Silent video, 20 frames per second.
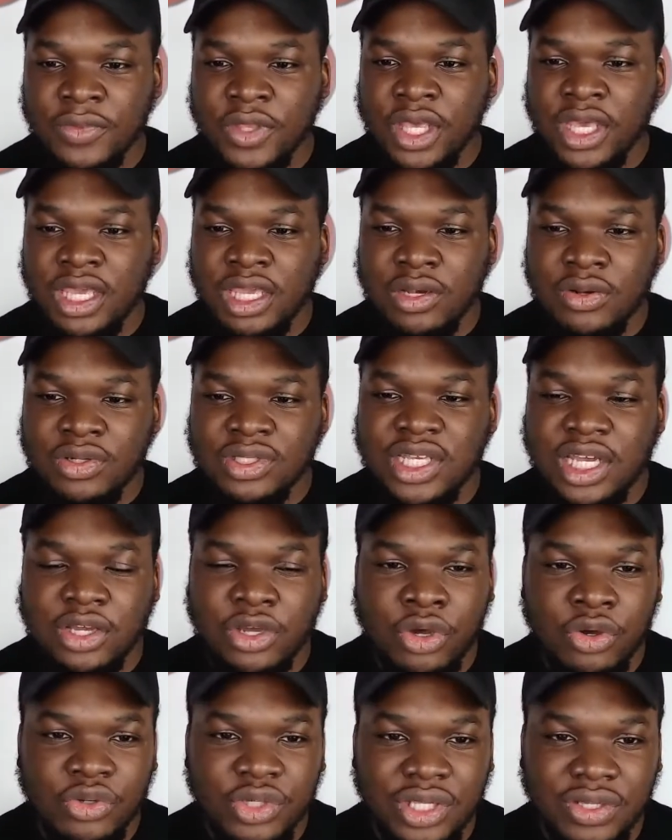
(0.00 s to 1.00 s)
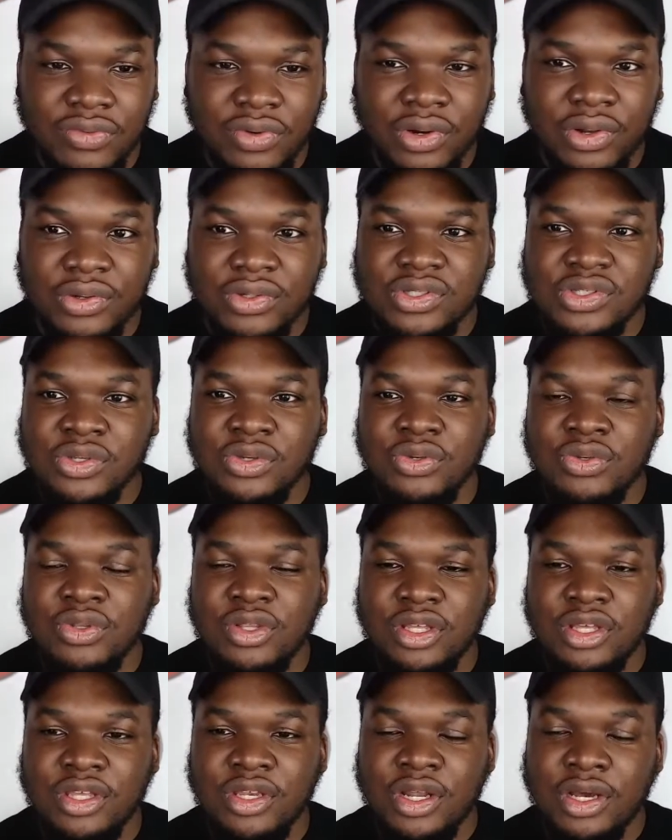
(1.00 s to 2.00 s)
He looked at Cody Rhodes, who,
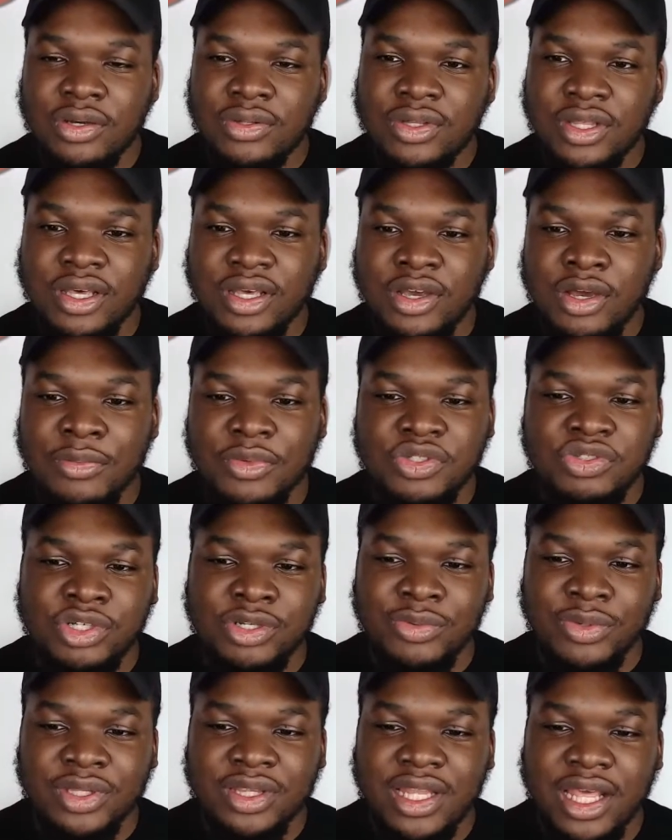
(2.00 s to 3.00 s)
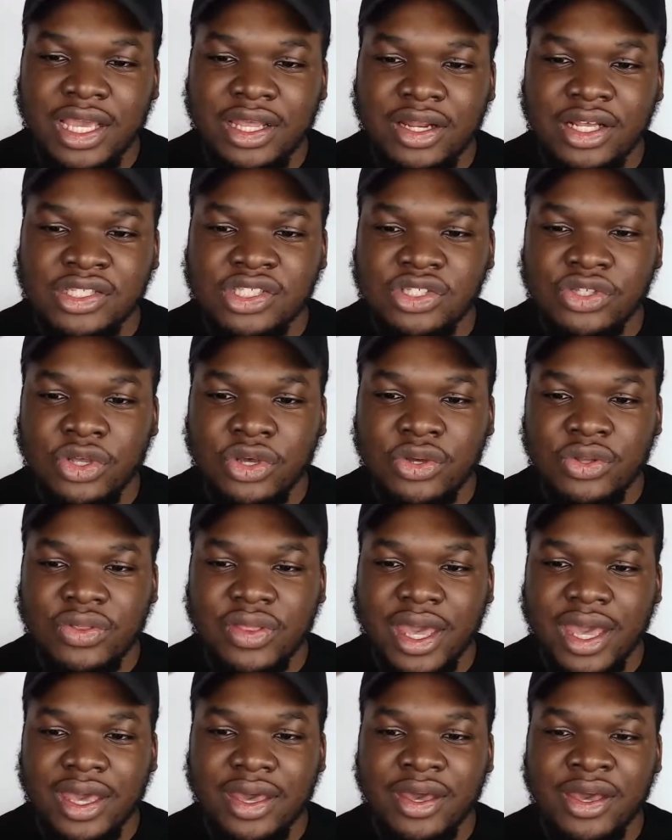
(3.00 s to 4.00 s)
you know, the commentary was letting us know
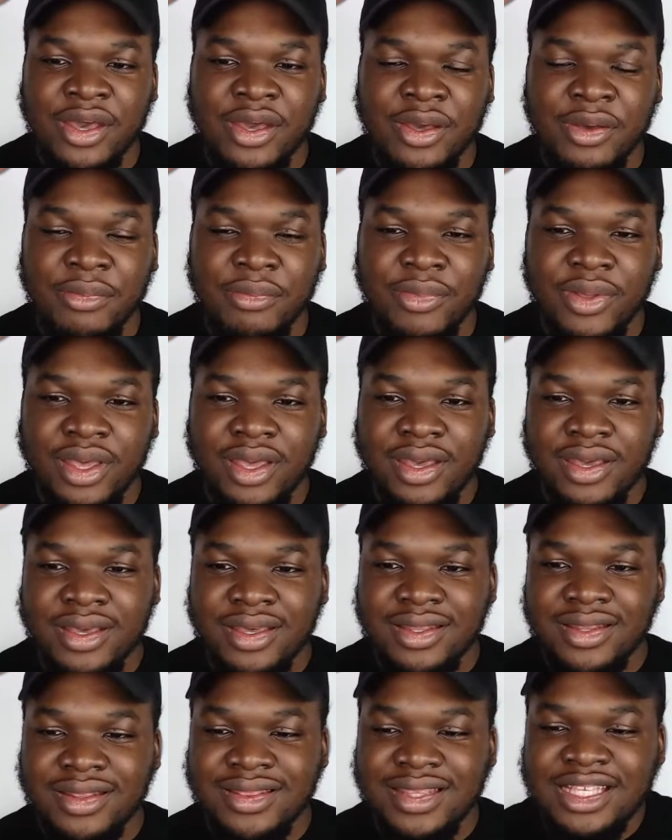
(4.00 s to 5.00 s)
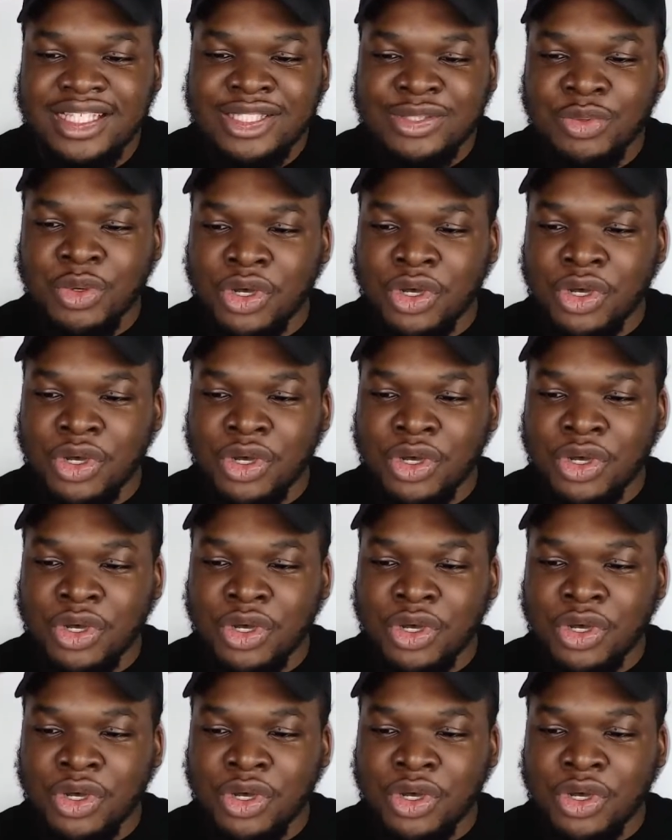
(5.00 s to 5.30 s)
that this